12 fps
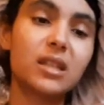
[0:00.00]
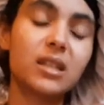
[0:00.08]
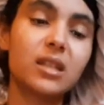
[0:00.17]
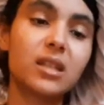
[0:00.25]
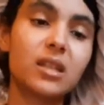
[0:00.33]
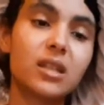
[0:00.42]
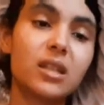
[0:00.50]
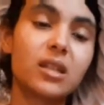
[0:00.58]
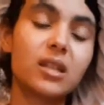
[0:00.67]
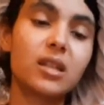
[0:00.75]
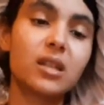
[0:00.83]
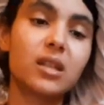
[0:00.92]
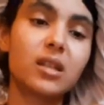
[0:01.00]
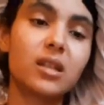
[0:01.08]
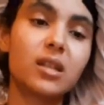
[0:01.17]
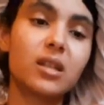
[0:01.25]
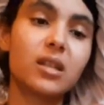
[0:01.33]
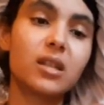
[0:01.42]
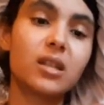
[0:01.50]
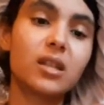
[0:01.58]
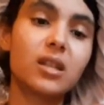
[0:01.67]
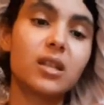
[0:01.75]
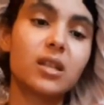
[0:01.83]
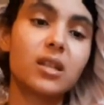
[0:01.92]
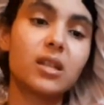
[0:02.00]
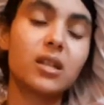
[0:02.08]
No one is speaking in this clip.